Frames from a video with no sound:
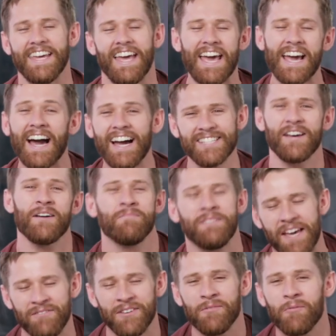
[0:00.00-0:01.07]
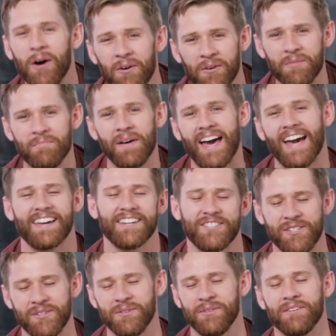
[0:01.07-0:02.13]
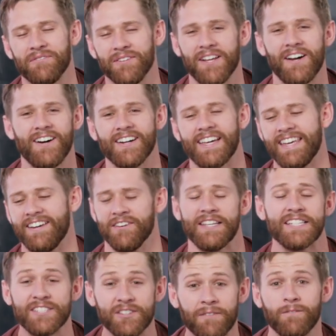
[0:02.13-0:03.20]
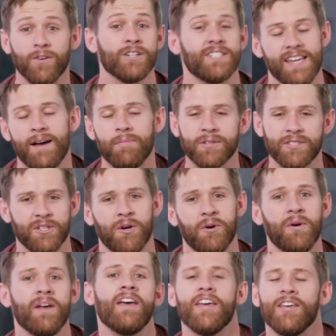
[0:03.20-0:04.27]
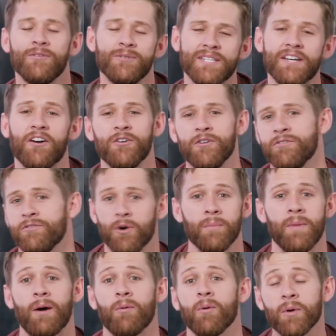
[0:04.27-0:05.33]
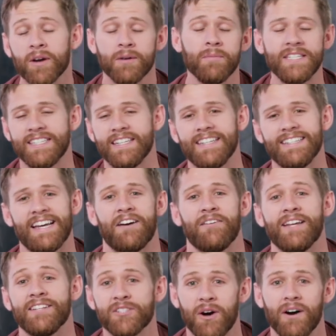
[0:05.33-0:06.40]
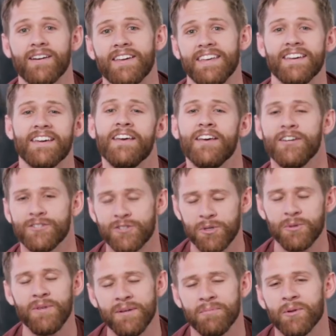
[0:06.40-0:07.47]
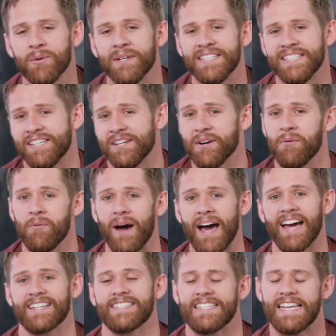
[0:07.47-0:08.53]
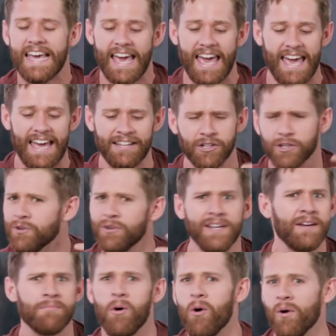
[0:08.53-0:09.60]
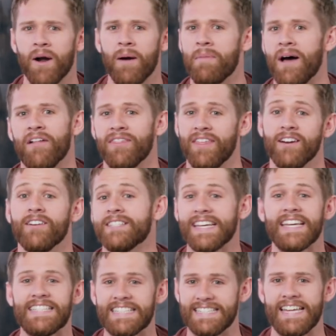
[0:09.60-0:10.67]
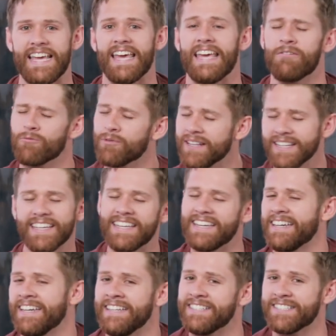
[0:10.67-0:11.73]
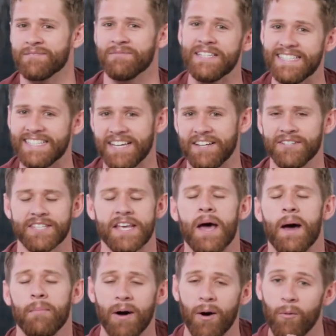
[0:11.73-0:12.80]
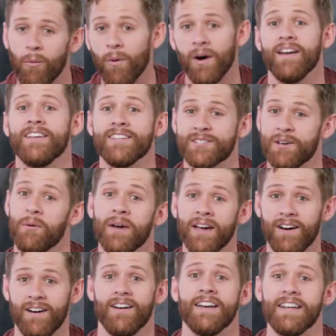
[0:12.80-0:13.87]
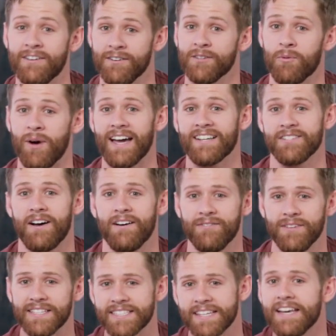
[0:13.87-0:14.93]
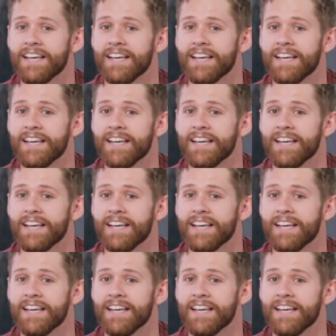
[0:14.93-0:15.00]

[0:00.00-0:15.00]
Hey guys, I'm Devi. Welcome back to the vlog here. This is our first episode using our new format where we're gonna be sitting down and talking to the employees here at Wax and learning more about their day to day, really getting into some details about what is going on here at the Wax office.